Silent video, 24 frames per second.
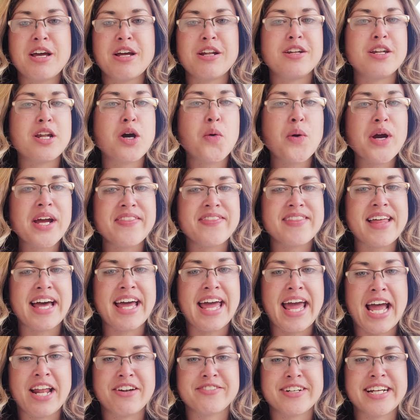knowing that
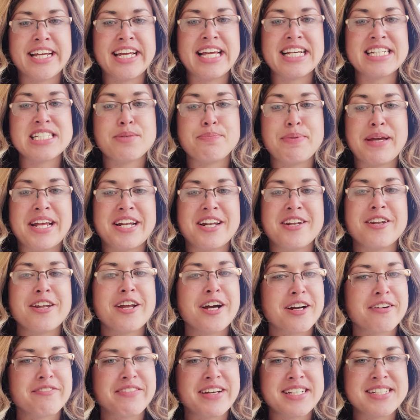Henry is being
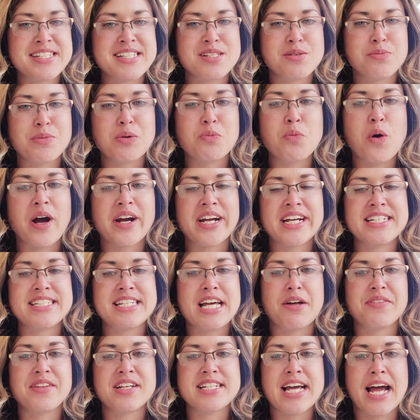nervous when walking
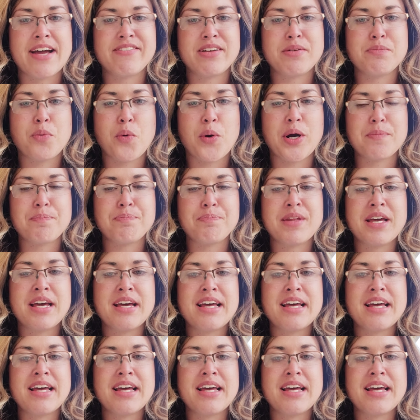down the diving board.